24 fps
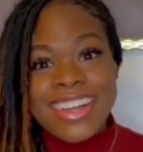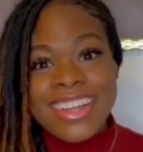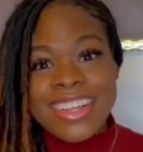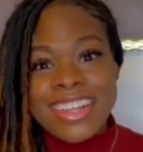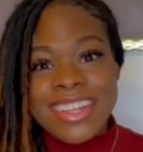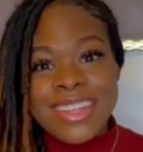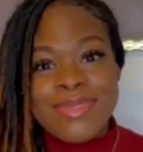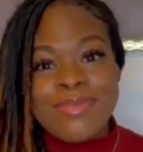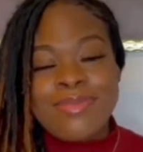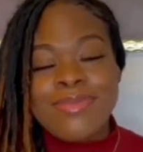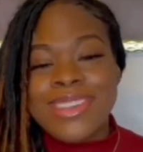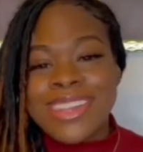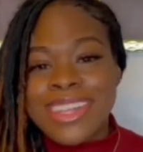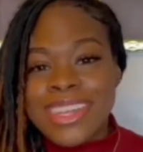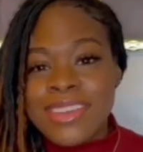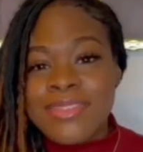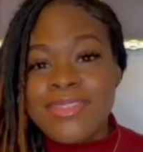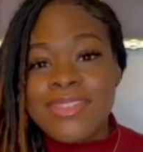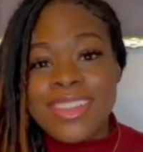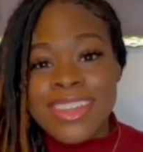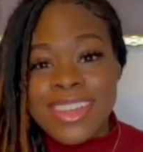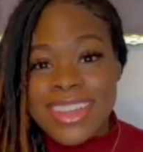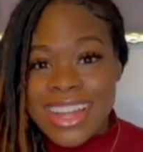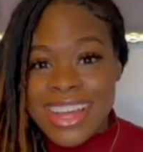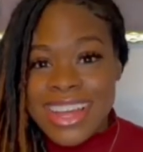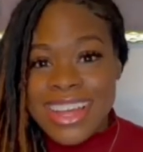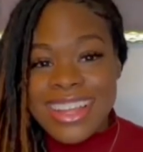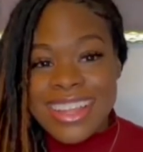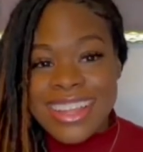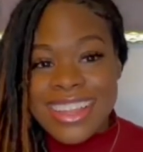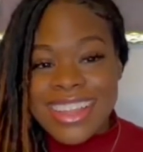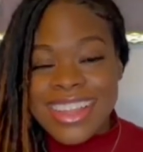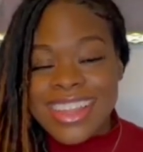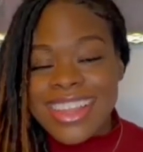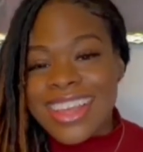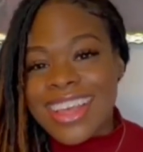Believe it or not,
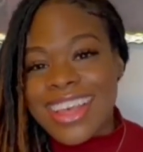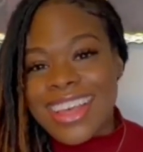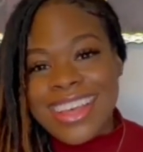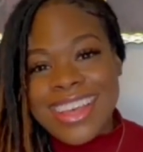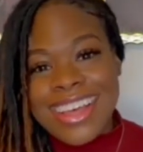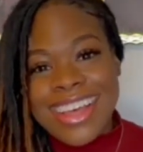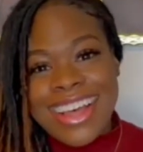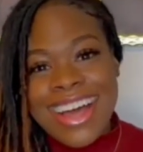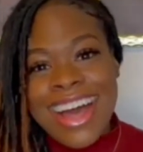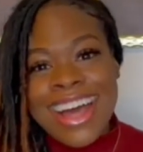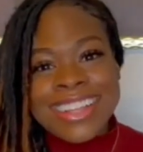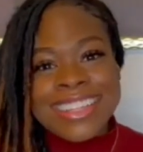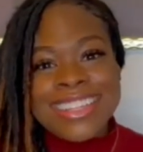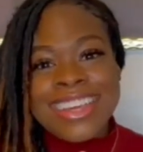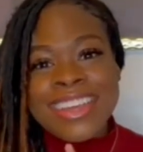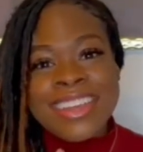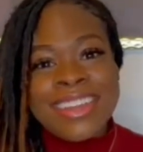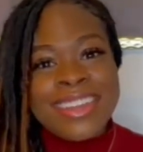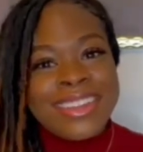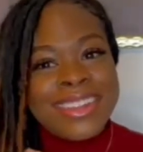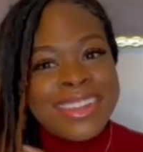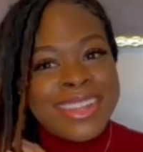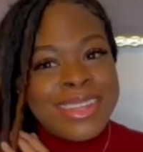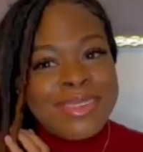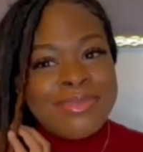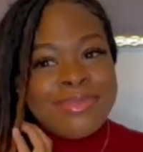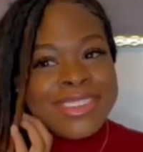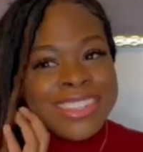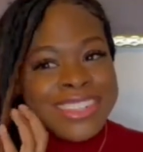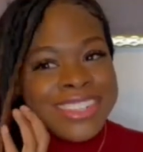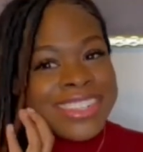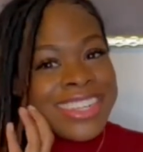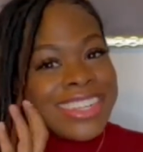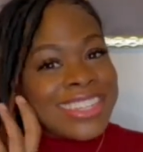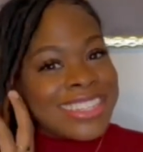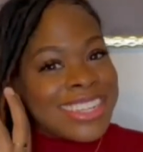I dated a Libra
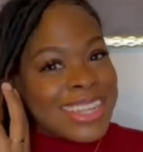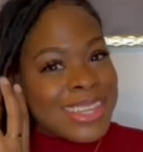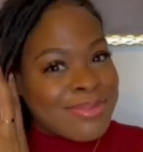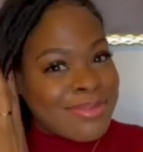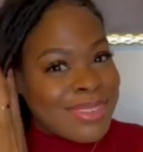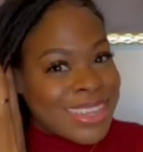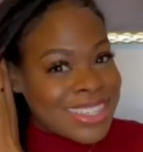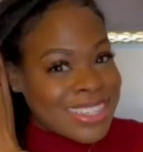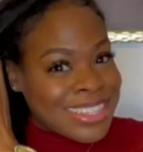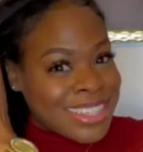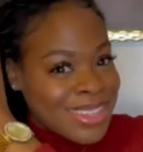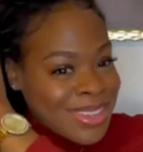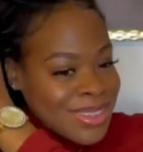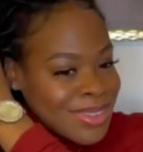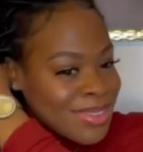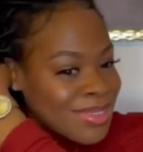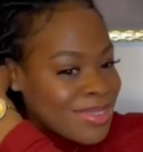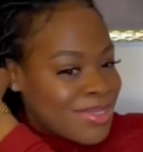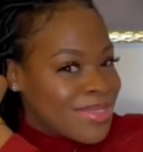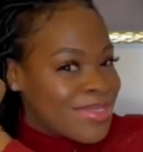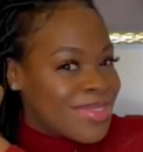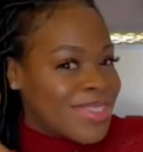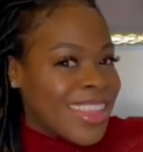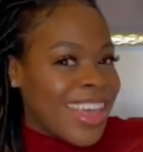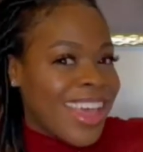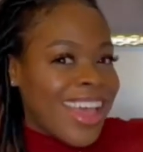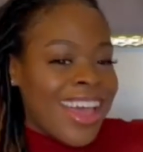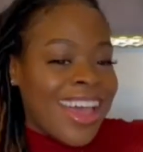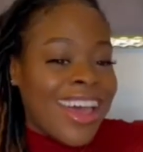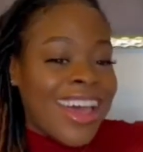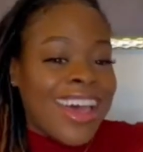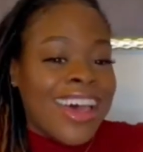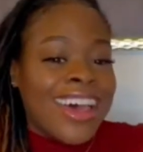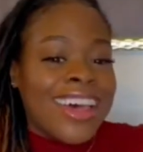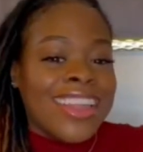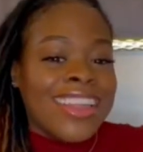just like myself.
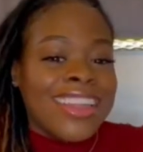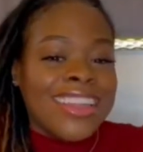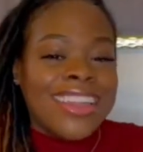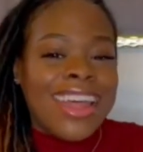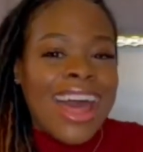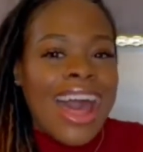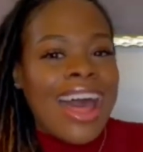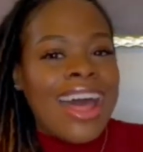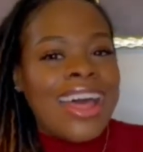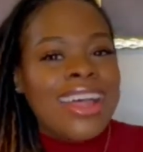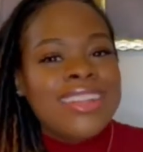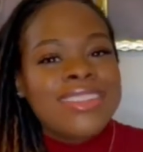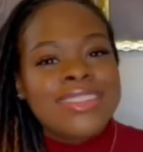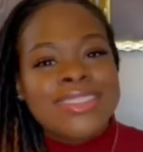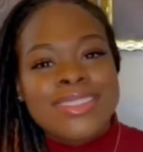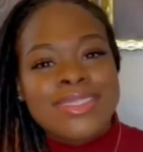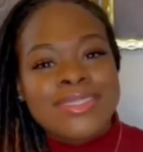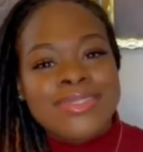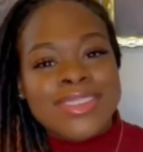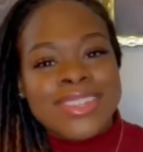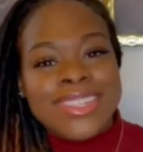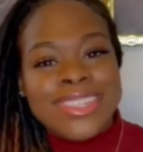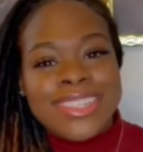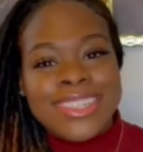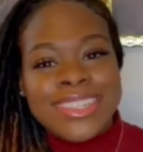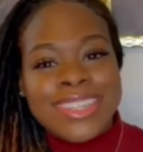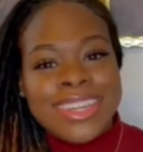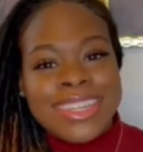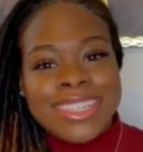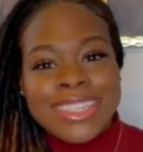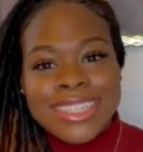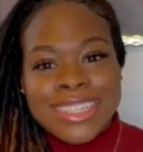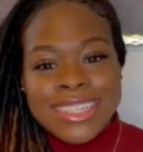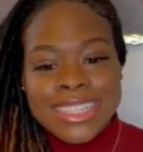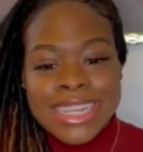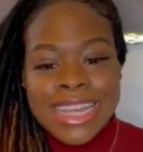And that was
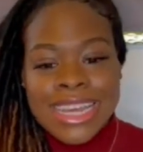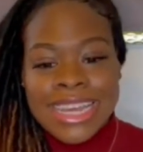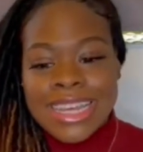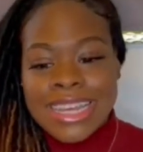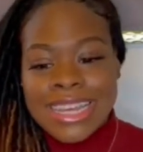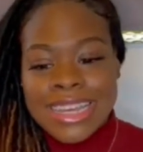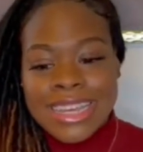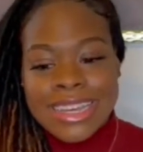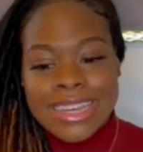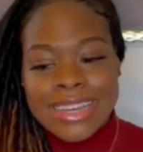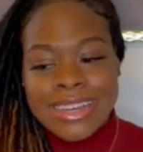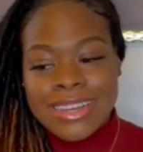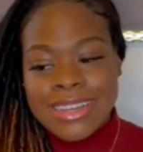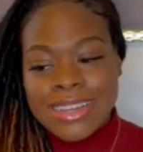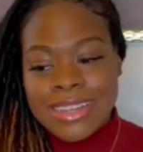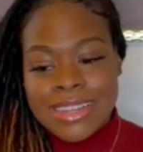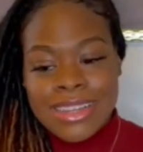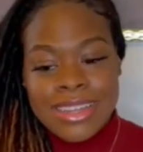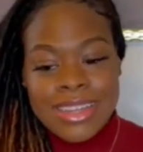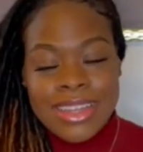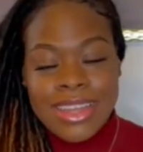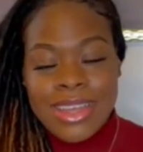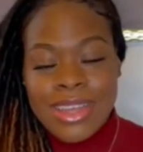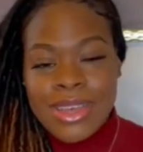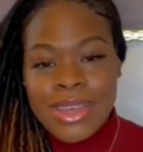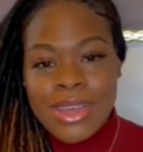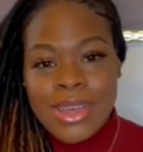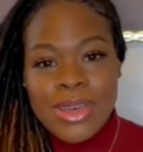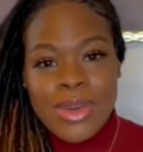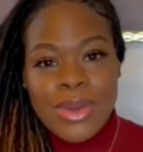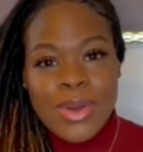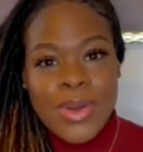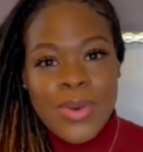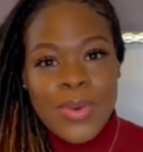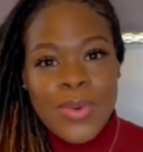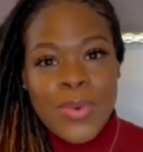just like,
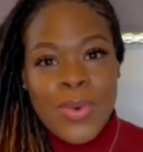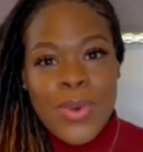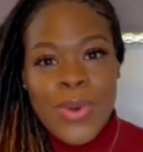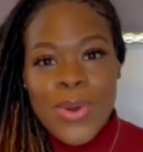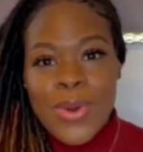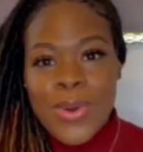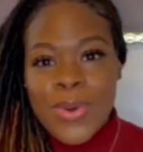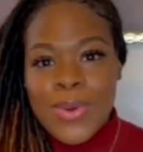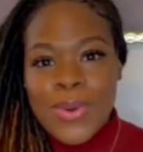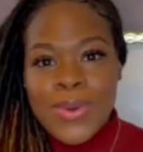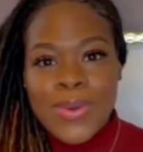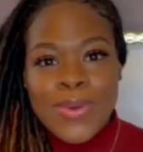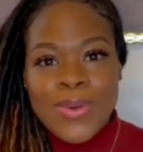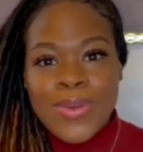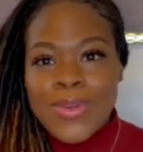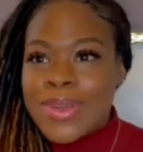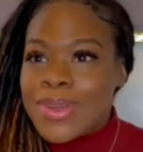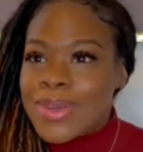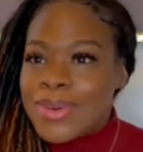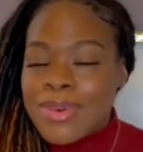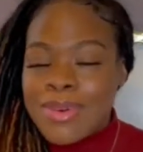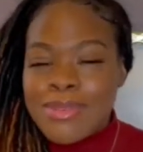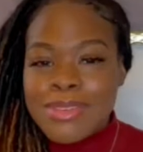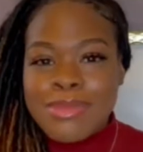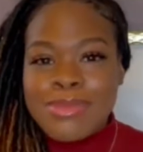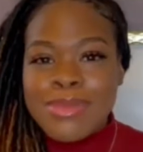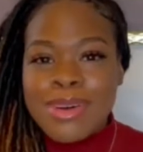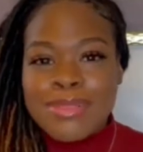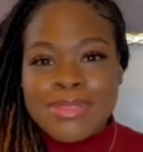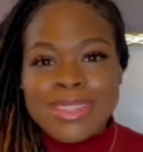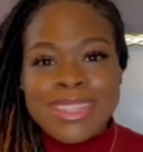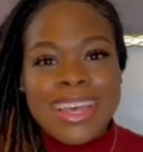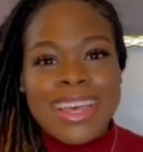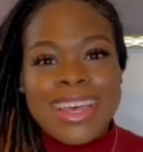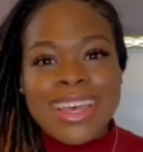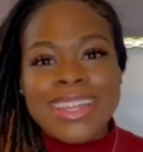whew. When we
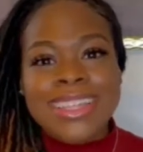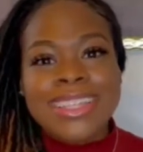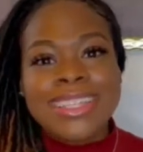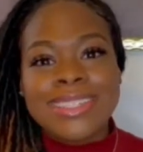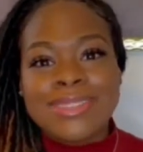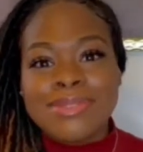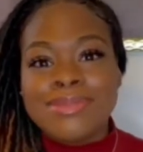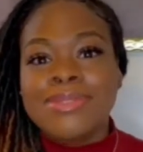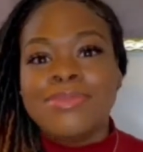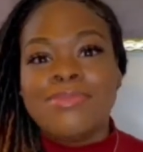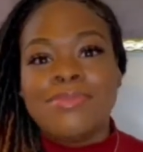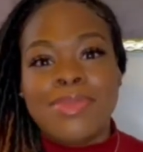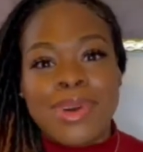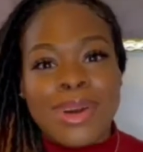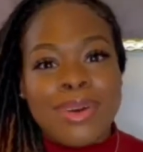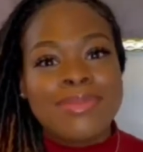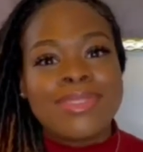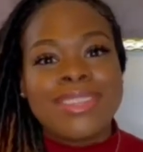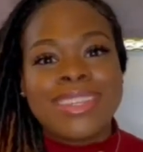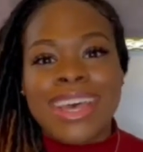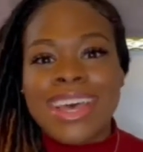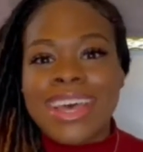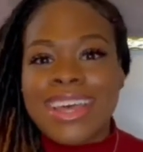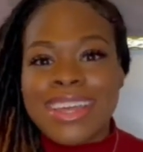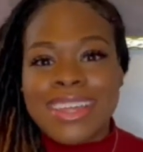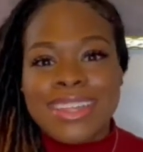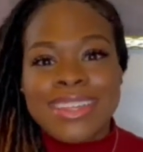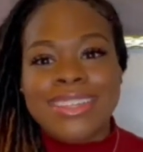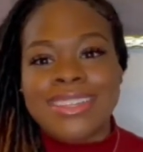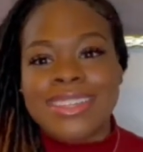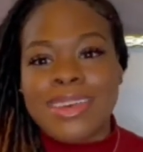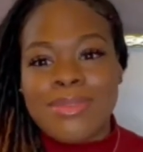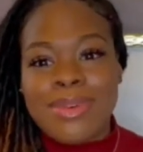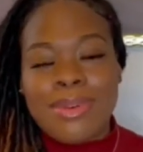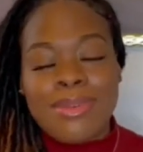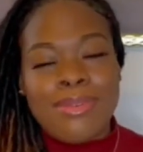bumped heads, we bumped heads.
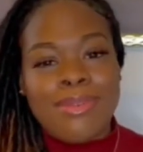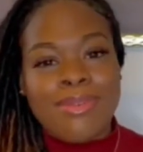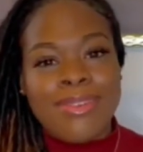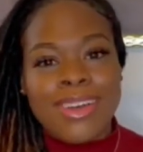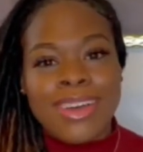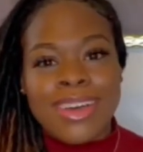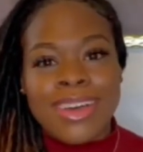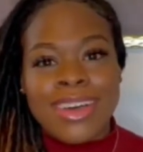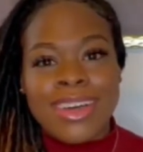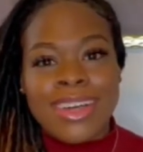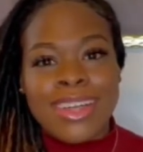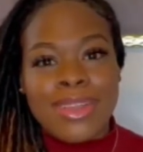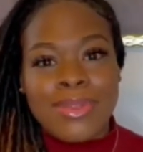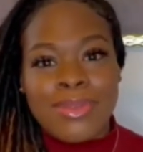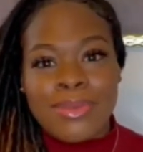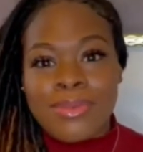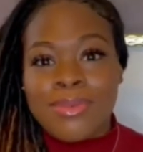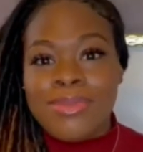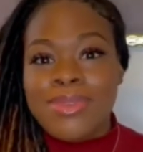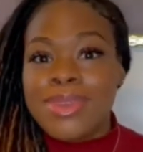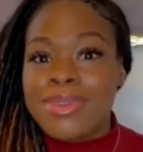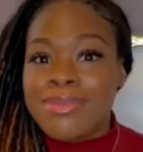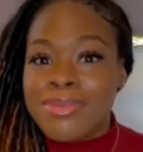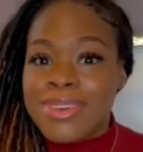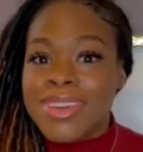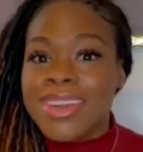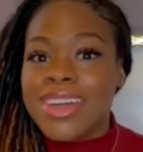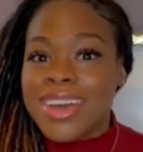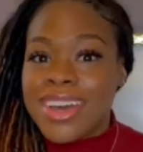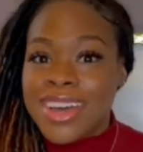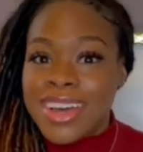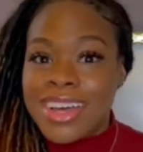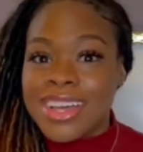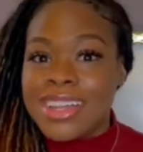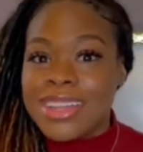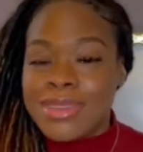And when we were good, we were
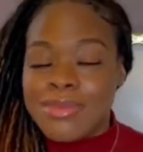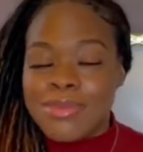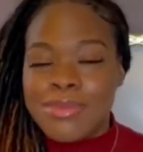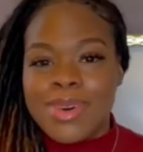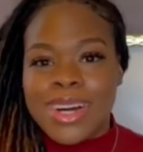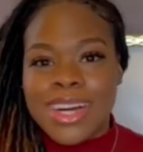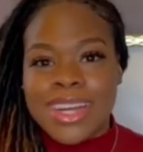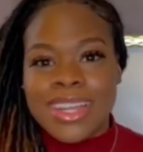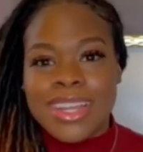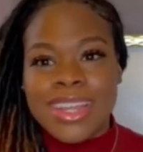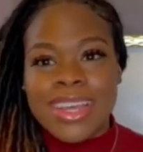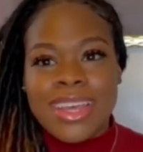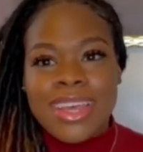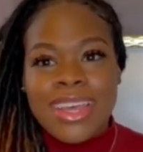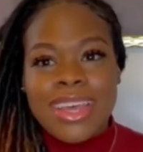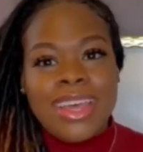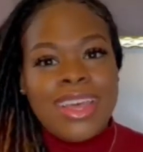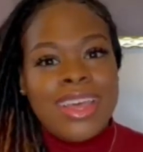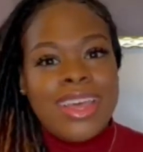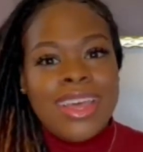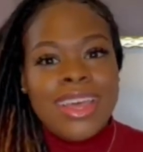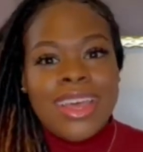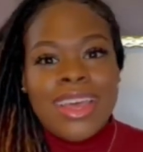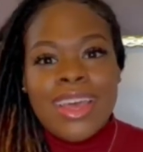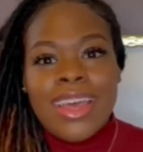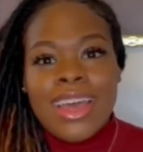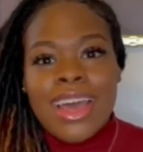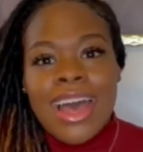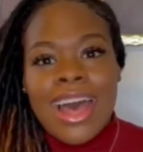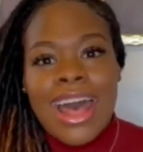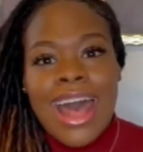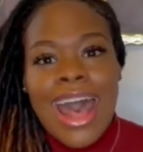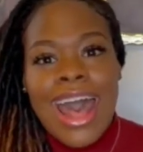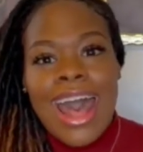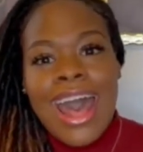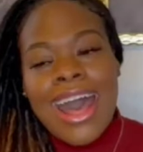good. But
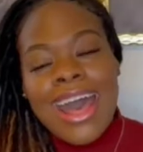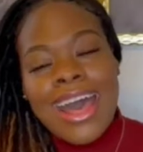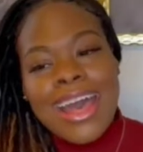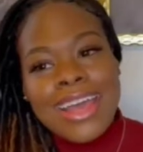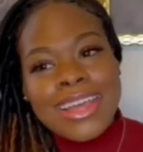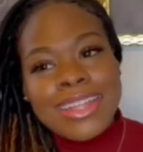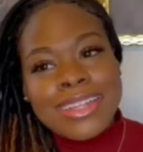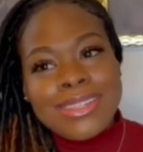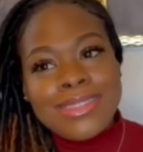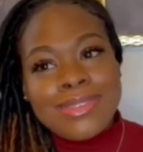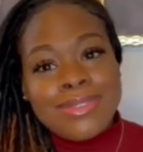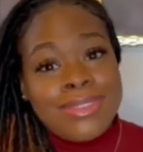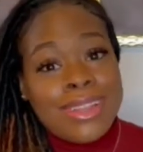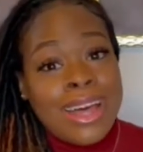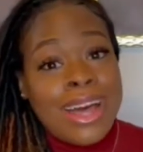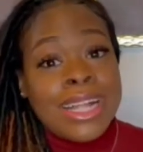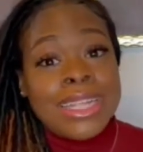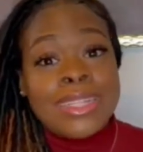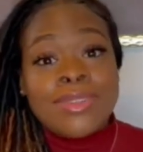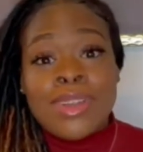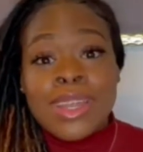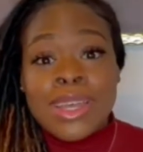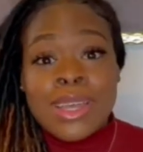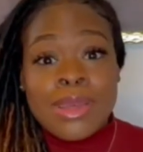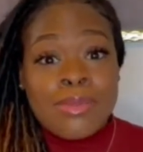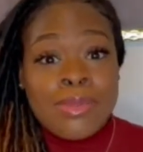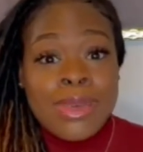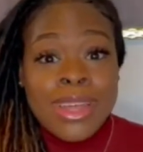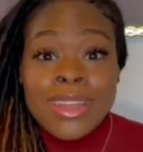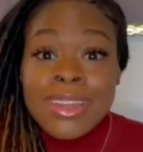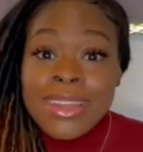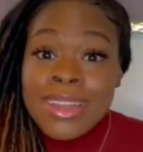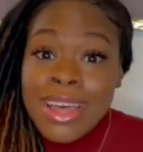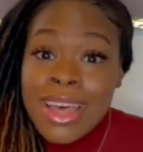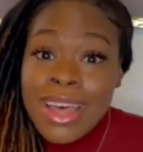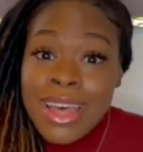I do not
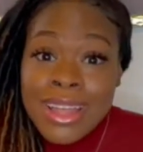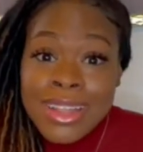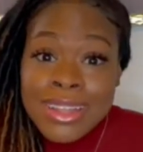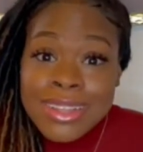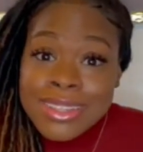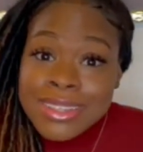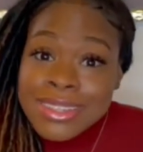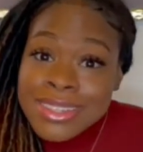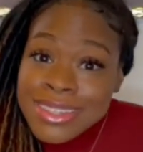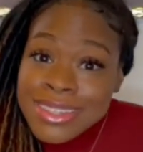recommend that.